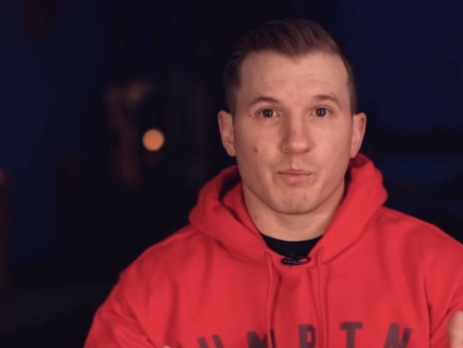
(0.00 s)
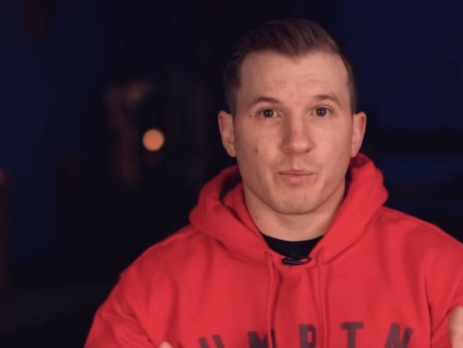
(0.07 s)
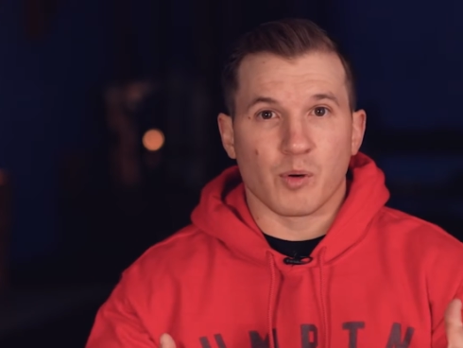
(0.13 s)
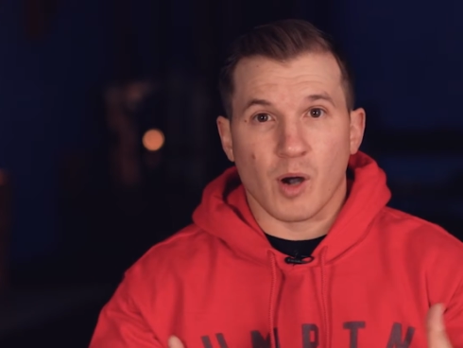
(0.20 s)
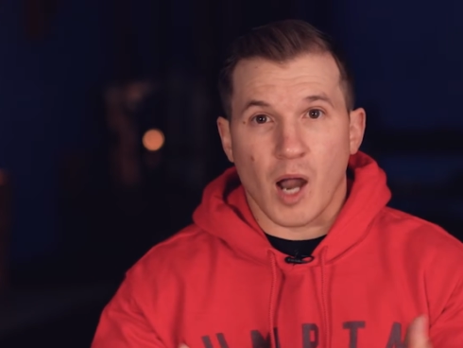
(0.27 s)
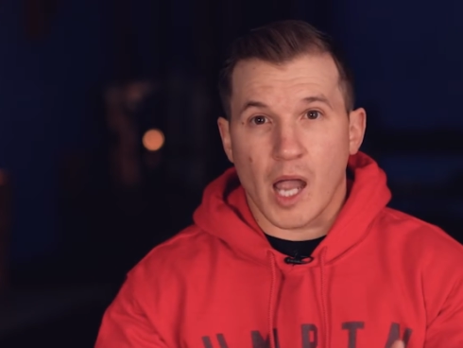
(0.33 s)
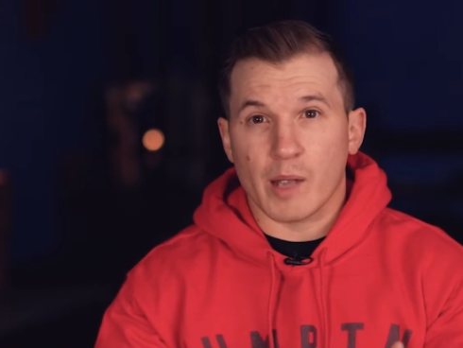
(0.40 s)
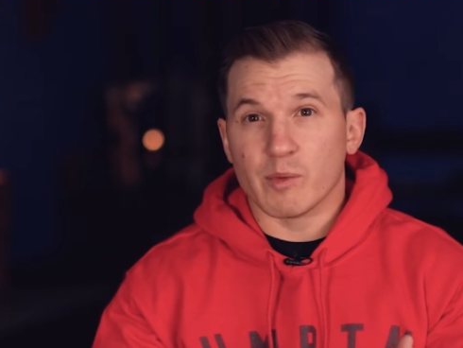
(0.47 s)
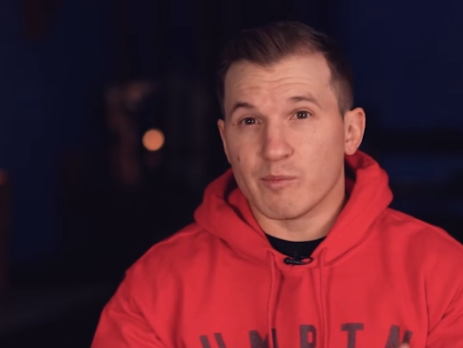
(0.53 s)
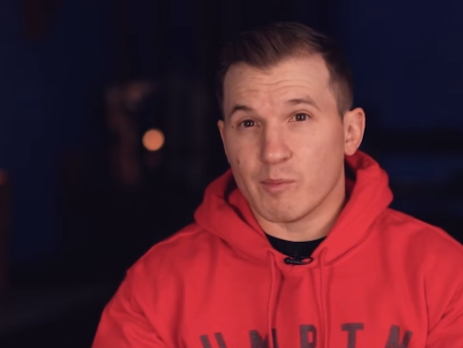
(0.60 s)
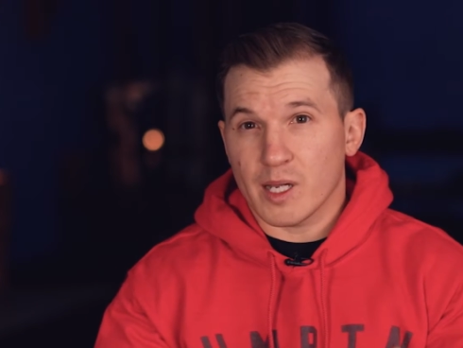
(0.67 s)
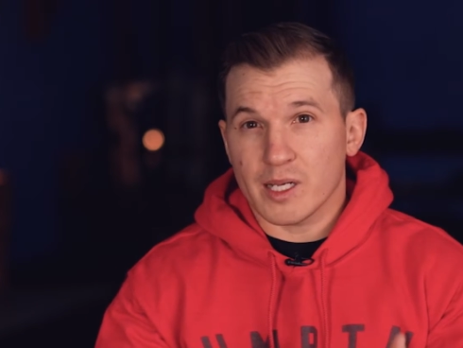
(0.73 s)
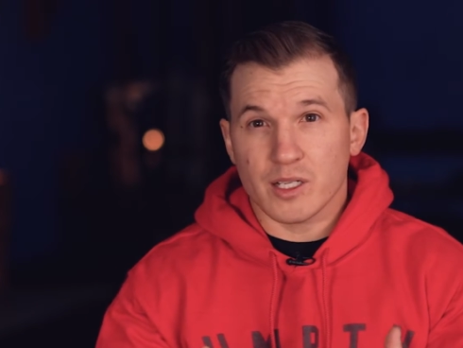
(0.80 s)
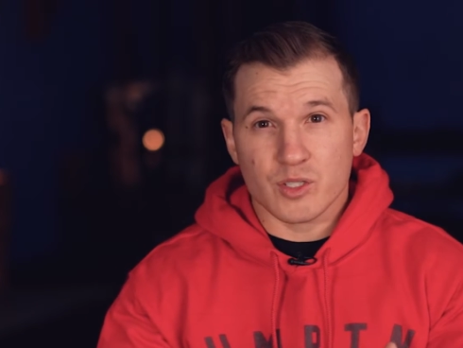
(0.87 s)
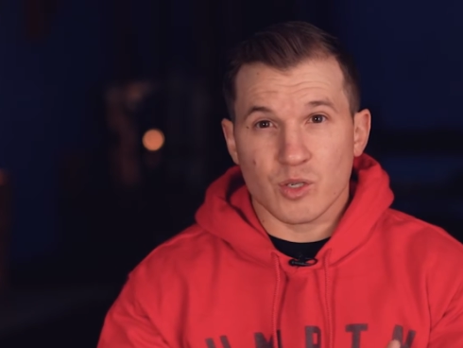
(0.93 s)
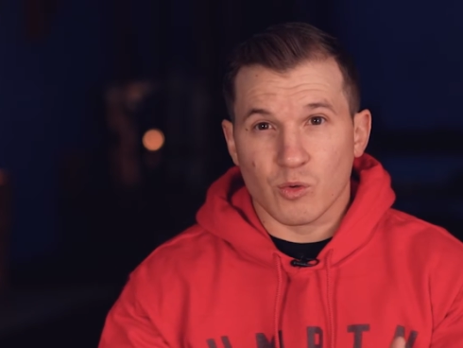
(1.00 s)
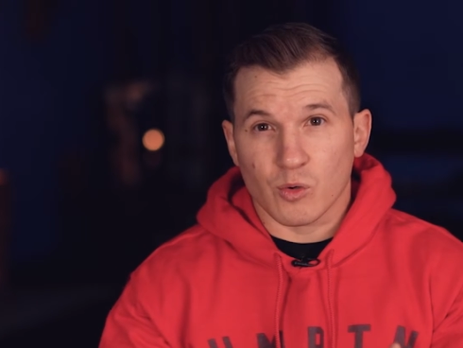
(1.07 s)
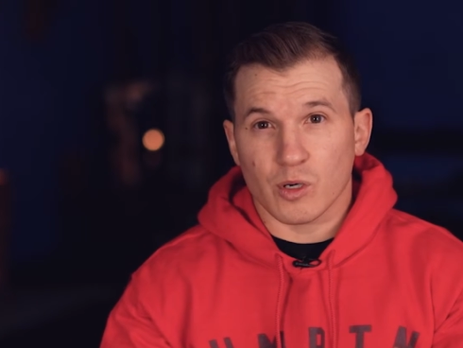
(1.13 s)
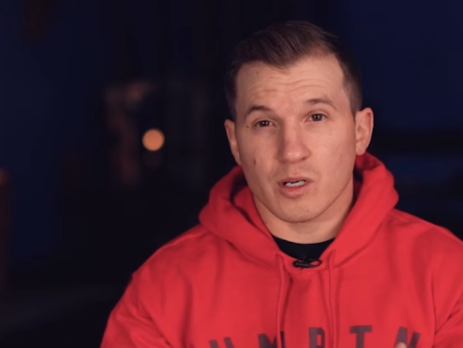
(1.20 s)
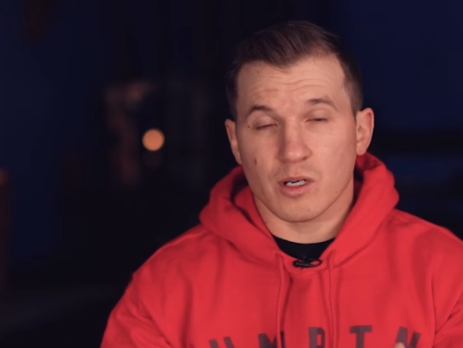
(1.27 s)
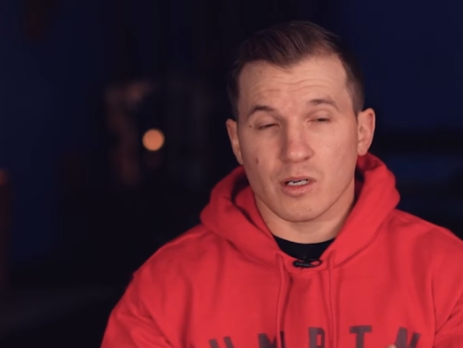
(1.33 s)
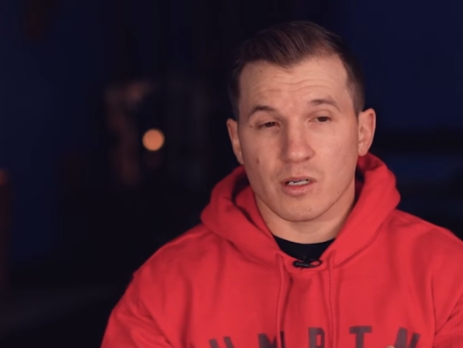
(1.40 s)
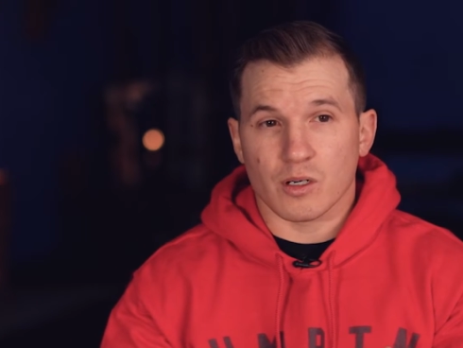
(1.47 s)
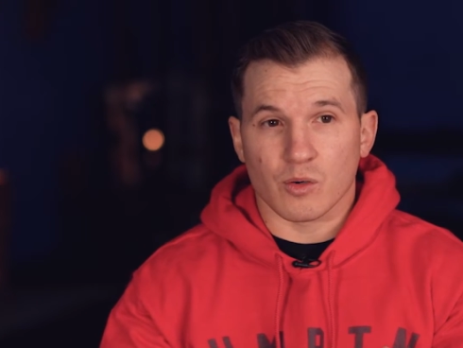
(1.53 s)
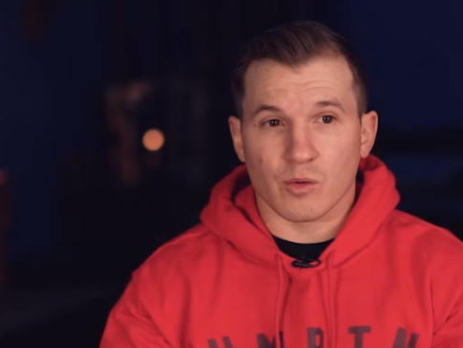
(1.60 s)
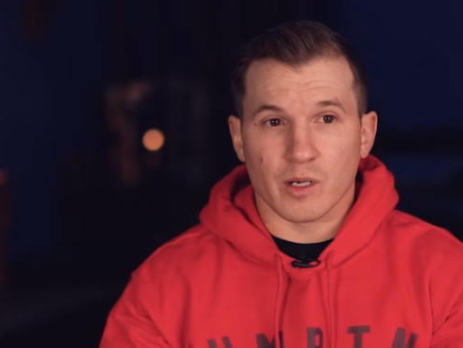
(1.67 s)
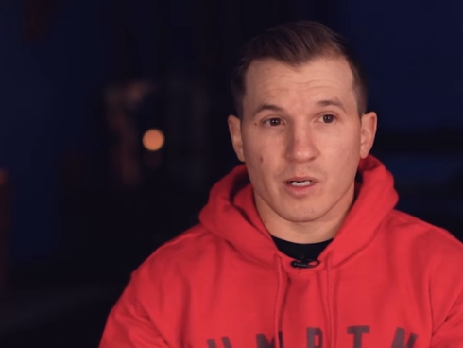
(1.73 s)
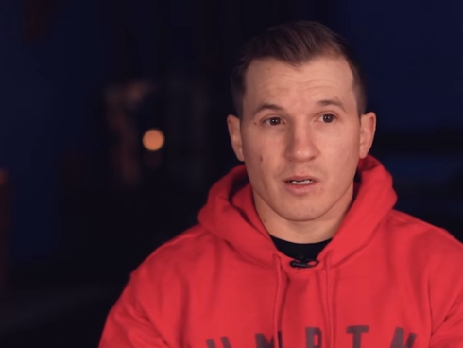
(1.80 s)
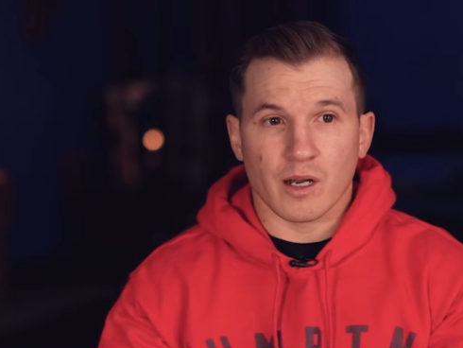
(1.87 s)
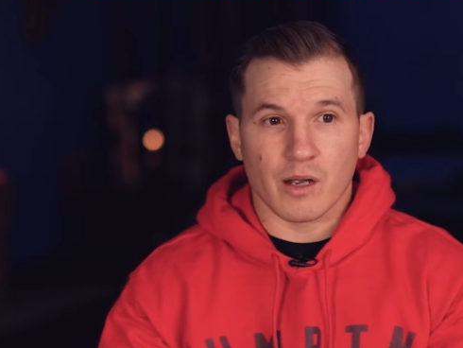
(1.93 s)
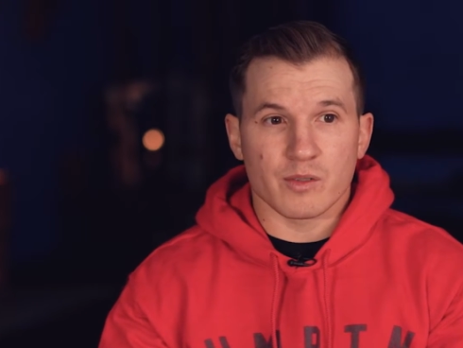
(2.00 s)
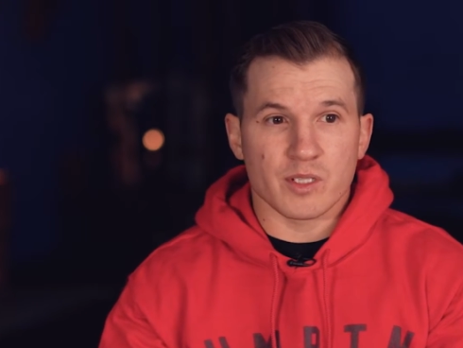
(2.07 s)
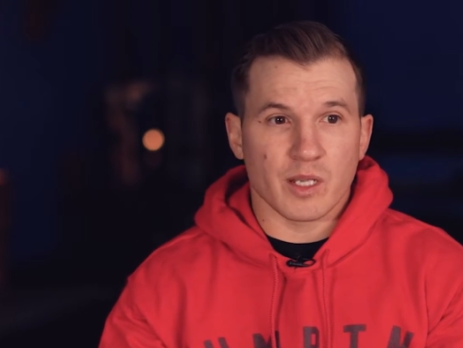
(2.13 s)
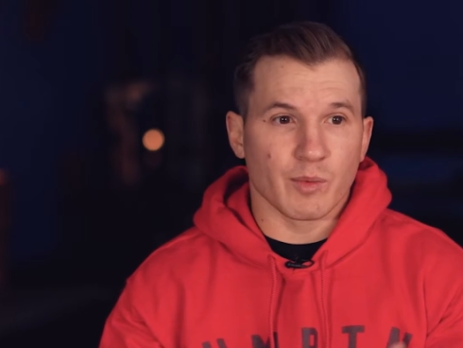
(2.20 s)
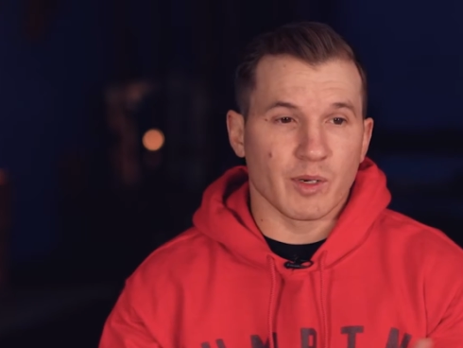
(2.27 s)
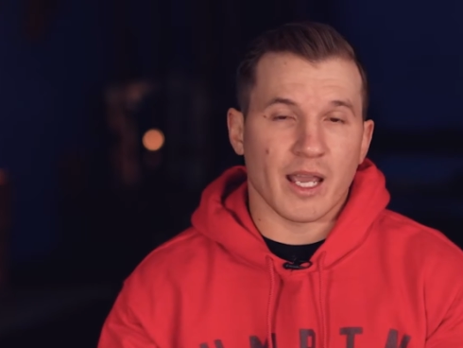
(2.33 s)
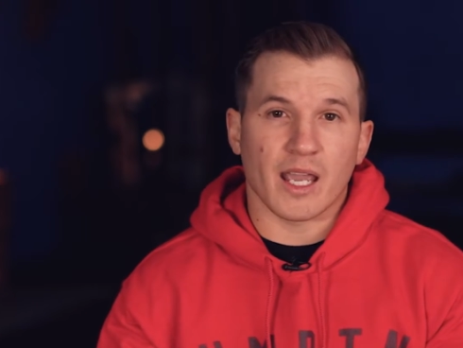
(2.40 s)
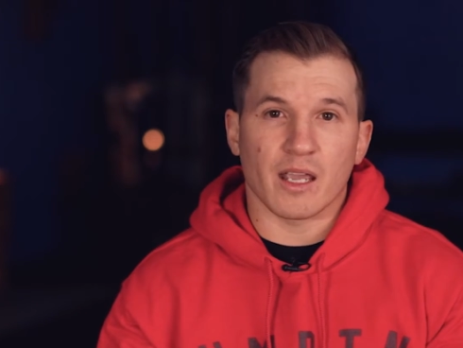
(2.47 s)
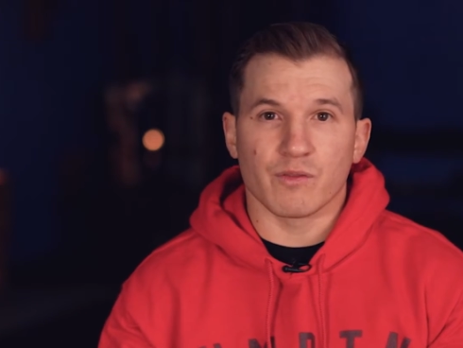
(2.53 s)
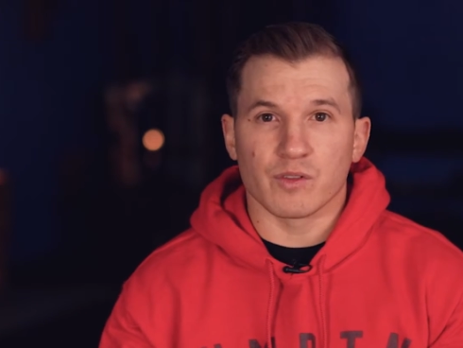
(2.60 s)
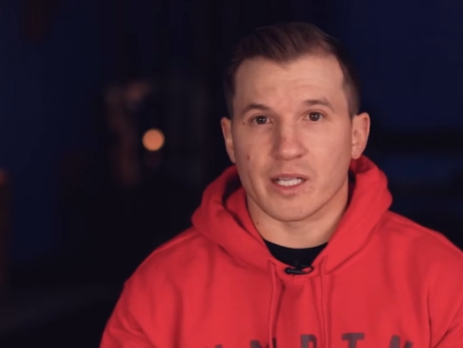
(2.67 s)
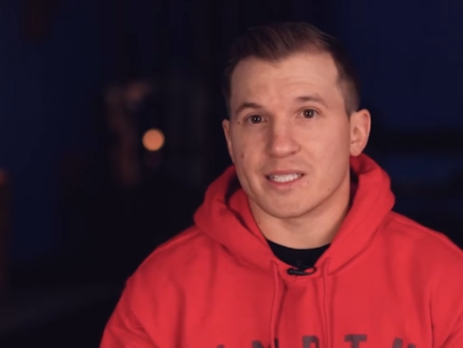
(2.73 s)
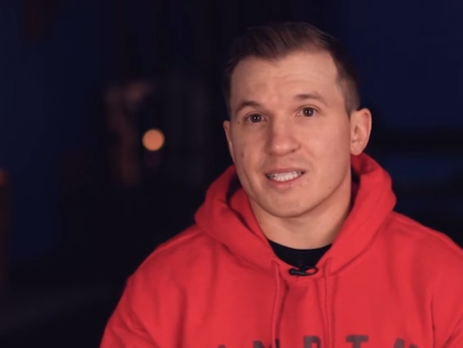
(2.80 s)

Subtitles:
prime of my Ninja Warrior career, I was able to hang for like